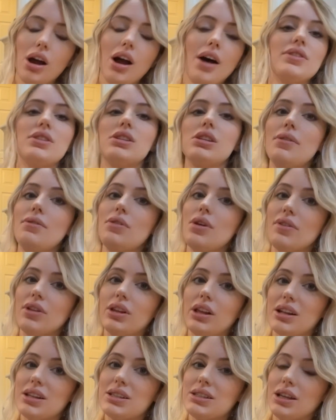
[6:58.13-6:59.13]
Obviously, if you have a
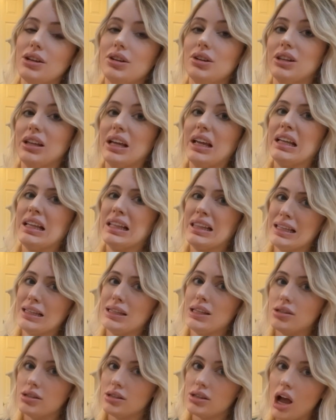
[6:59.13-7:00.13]
lot of cellulite, this
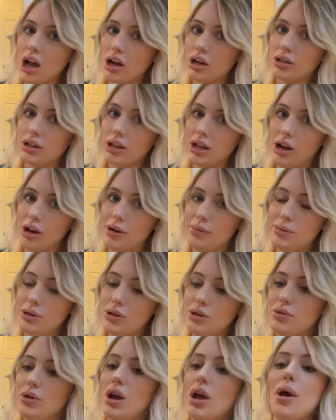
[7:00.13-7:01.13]
is not going to help
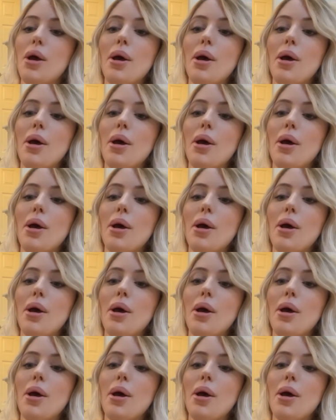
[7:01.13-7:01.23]
you.